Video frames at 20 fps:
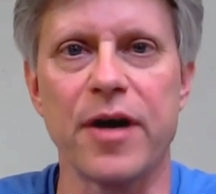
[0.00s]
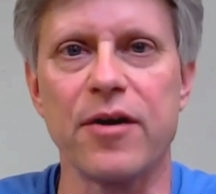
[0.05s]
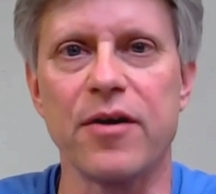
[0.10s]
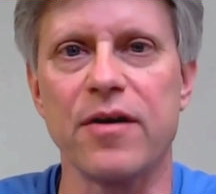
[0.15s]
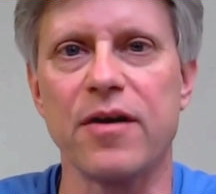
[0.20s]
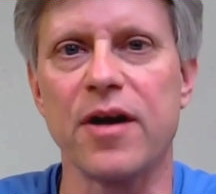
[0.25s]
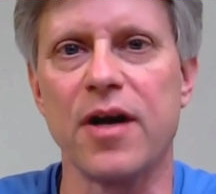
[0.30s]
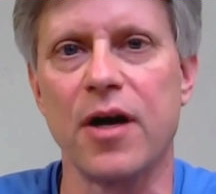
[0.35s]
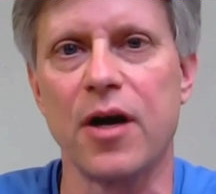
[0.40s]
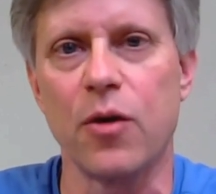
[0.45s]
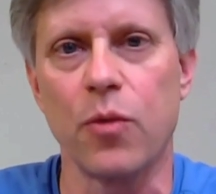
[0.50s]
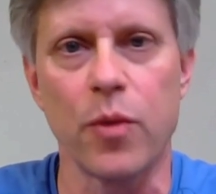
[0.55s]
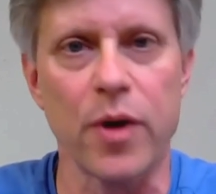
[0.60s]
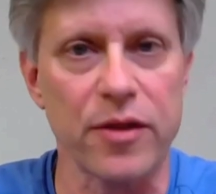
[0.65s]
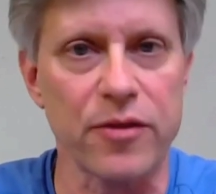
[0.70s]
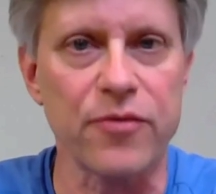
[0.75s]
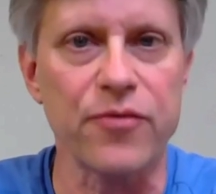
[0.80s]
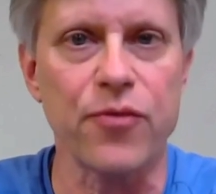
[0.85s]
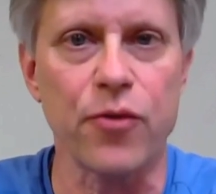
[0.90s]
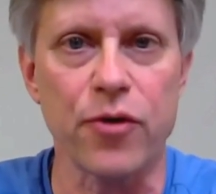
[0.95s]
better
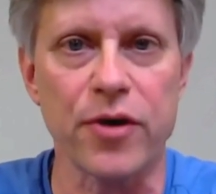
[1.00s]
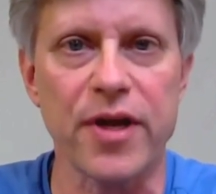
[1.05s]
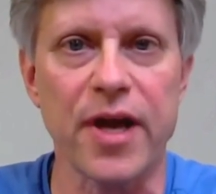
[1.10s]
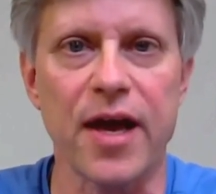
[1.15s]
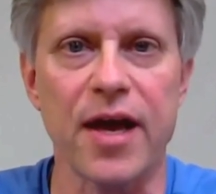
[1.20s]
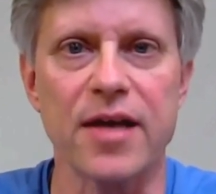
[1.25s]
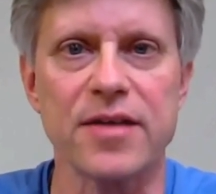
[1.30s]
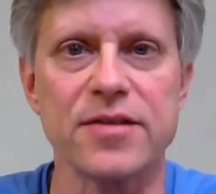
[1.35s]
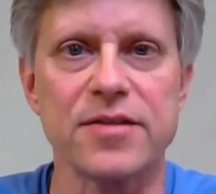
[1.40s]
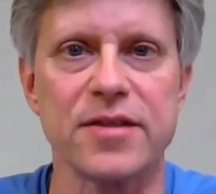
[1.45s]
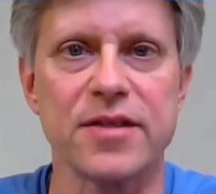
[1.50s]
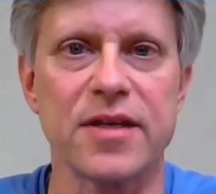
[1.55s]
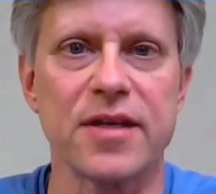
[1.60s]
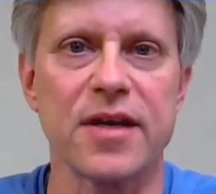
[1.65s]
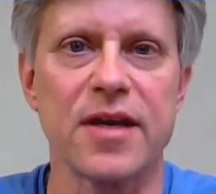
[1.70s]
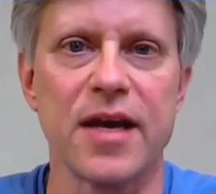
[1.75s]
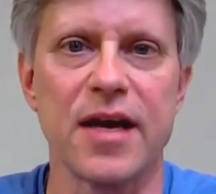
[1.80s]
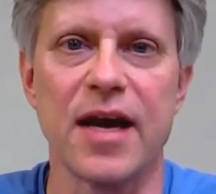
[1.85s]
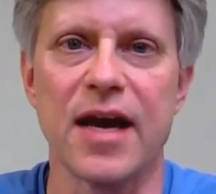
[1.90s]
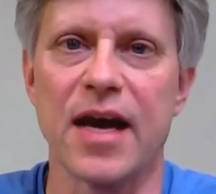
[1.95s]
weather
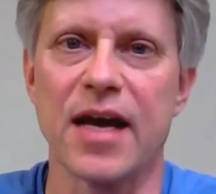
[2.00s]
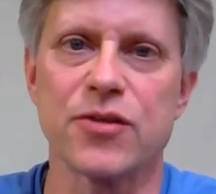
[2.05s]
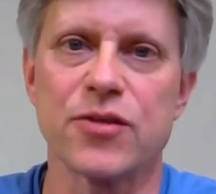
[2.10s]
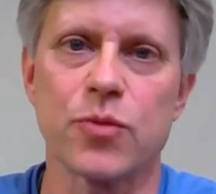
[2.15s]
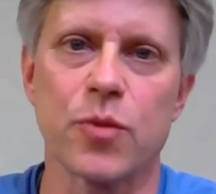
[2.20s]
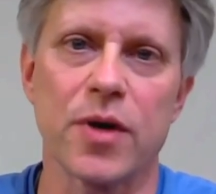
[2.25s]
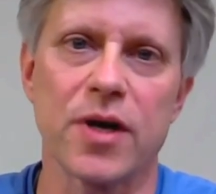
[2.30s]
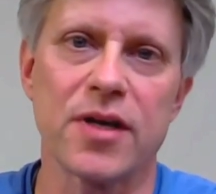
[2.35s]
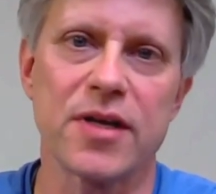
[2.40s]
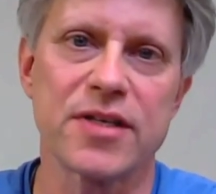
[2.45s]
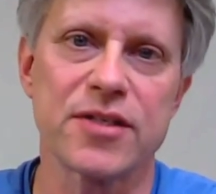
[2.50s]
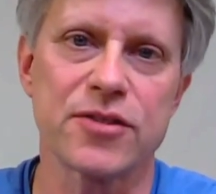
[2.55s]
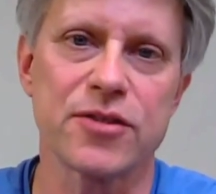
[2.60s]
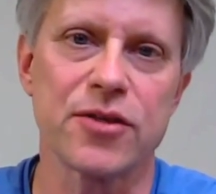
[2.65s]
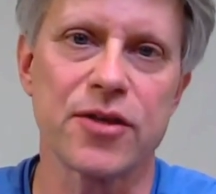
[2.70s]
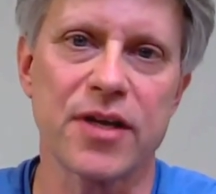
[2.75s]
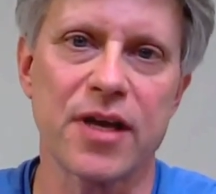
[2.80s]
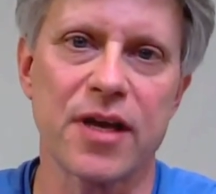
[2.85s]
forecasting, as well as